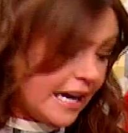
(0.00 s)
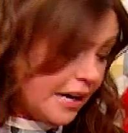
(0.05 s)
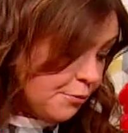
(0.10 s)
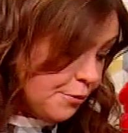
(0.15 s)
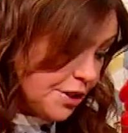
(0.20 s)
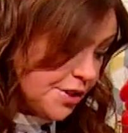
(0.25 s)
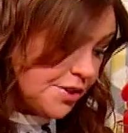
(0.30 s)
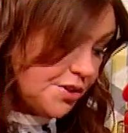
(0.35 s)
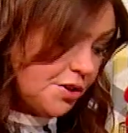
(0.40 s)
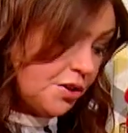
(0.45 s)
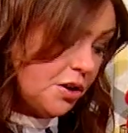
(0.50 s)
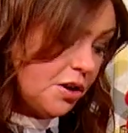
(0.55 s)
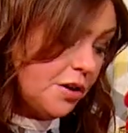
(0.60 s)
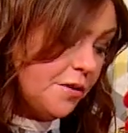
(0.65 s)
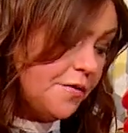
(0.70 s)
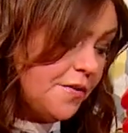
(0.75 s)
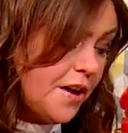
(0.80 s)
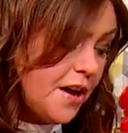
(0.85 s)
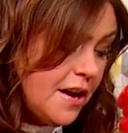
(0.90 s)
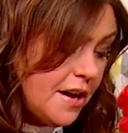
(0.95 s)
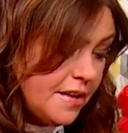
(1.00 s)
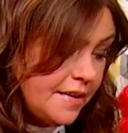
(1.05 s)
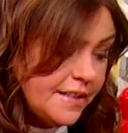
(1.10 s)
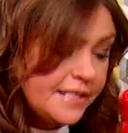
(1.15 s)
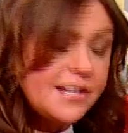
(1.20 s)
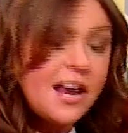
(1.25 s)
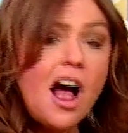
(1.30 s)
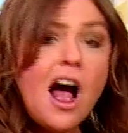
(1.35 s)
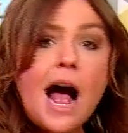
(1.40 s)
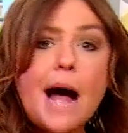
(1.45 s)
and reserve the
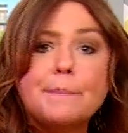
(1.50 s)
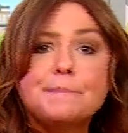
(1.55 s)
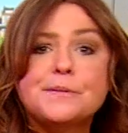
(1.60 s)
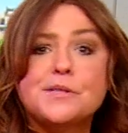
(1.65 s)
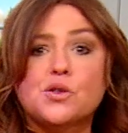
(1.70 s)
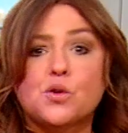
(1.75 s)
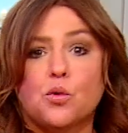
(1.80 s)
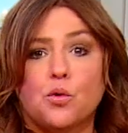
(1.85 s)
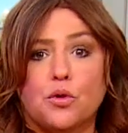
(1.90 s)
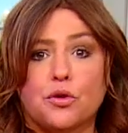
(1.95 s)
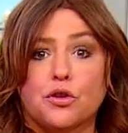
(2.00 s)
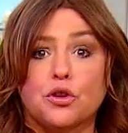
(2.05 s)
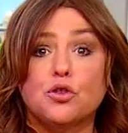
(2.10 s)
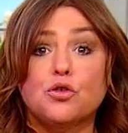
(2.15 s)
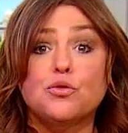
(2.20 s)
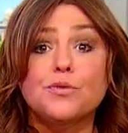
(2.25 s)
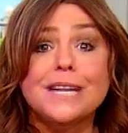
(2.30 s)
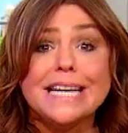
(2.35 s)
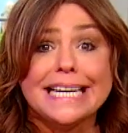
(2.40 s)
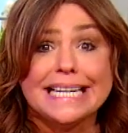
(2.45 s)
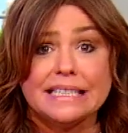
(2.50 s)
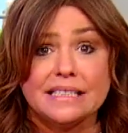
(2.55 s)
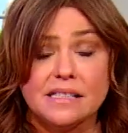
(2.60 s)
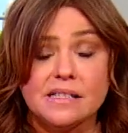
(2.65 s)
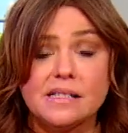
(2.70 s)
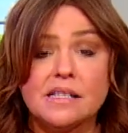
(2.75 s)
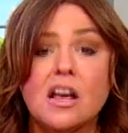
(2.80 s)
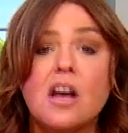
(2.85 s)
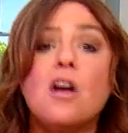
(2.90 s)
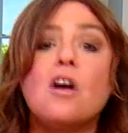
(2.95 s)
tops or the
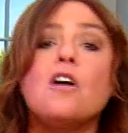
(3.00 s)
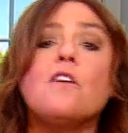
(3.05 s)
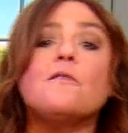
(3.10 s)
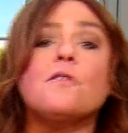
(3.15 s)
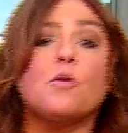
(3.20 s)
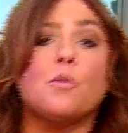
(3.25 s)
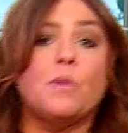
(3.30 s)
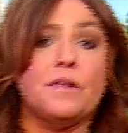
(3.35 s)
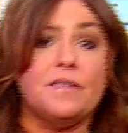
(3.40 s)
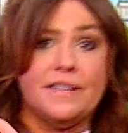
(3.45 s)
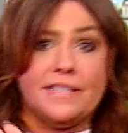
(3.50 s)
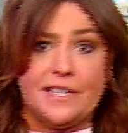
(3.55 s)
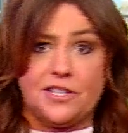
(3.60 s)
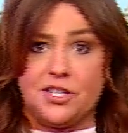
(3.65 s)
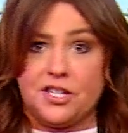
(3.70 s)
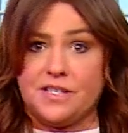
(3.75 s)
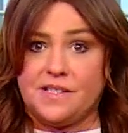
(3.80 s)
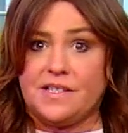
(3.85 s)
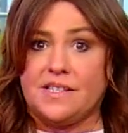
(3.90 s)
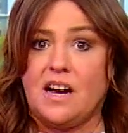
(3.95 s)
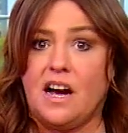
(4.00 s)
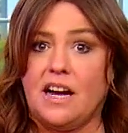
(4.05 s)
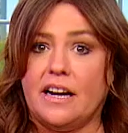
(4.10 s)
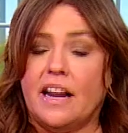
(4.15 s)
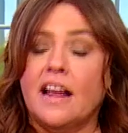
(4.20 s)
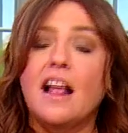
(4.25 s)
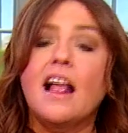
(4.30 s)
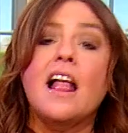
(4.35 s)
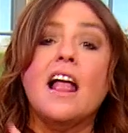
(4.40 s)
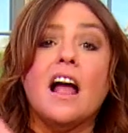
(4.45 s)
greens for when the dish is done.
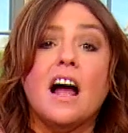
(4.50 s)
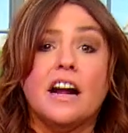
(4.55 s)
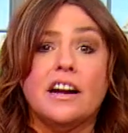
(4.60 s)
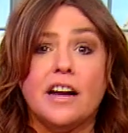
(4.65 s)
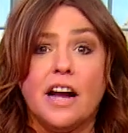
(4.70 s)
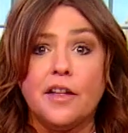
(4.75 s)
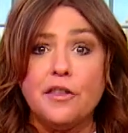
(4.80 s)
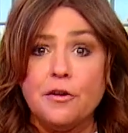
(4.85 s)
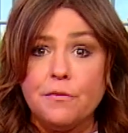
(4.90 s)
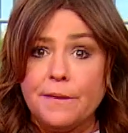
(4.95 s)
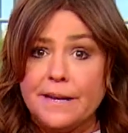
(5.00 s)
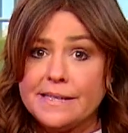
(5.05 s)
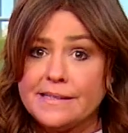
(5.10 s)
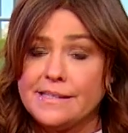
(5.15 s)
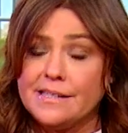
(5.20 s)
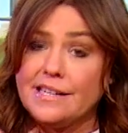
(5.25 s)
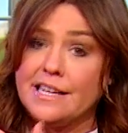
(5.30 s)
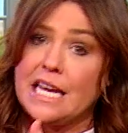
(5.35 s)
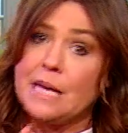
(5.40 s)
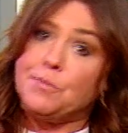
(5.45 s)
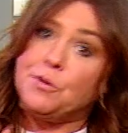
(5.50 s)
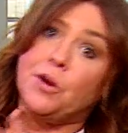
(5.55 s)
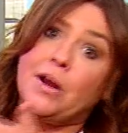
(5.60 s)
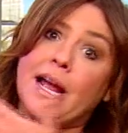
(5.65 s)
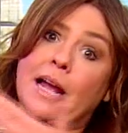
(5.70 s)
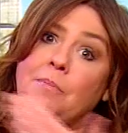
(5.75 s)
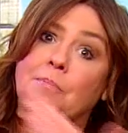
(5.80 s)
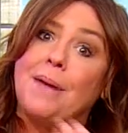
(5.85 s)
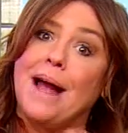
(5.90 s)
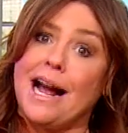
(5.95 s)
Another reason to keep your
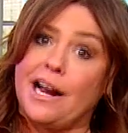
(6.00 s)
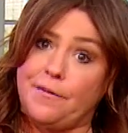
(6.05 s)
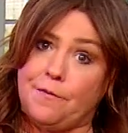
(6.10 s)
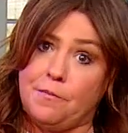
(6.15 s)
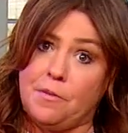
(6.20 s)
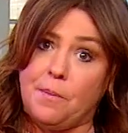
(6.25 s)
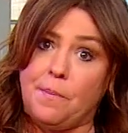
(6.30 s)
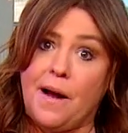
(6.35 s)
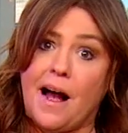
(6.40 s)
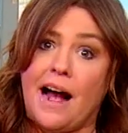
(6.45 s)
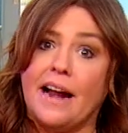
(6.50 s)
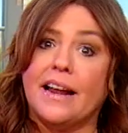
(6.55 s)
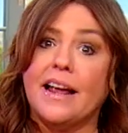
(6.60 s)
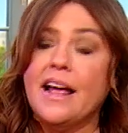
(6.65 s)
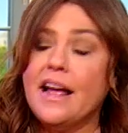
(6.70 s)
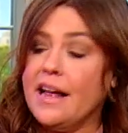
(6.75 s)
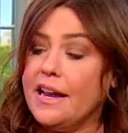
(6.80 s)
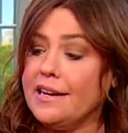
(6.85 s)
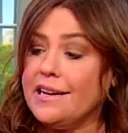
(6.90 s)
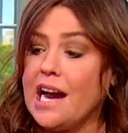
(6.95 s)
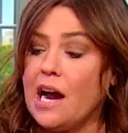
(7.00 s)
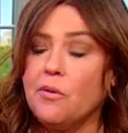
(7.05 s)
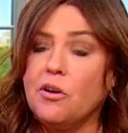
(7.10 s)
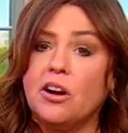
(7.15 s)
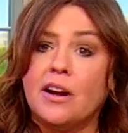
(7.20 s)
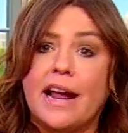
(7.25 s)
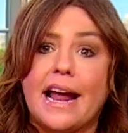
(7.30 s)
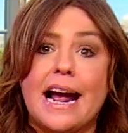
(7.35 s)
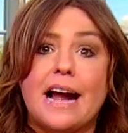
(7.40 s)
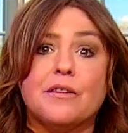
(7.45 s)
head back from the pot. Now we're
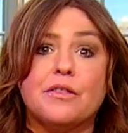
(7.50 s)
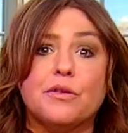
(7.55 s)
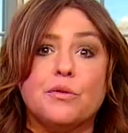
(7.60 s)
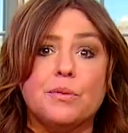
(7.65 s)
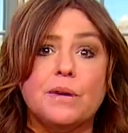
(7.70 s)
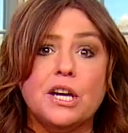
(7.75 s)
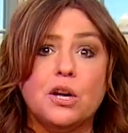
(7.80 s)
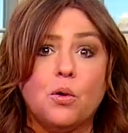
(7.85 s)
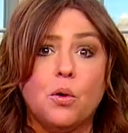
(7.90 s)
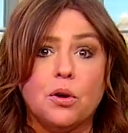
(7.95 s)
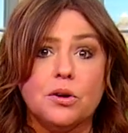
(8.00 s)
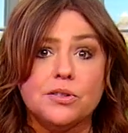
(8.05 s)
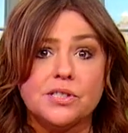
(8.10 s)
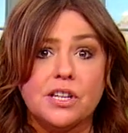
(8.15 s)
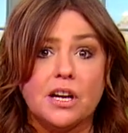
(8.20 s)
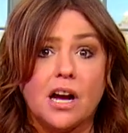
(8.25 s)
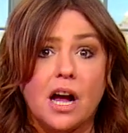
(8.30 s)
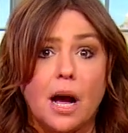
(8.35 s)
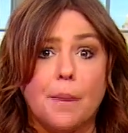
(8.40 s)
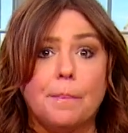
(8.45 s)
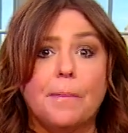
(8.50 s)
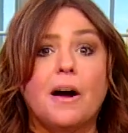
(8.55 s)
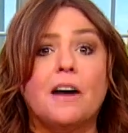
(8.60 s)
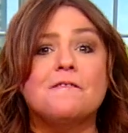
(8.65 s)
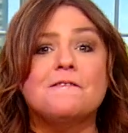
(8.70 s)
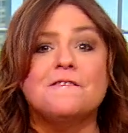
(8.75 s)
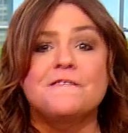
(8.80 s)
gonna add three quarters of a cup of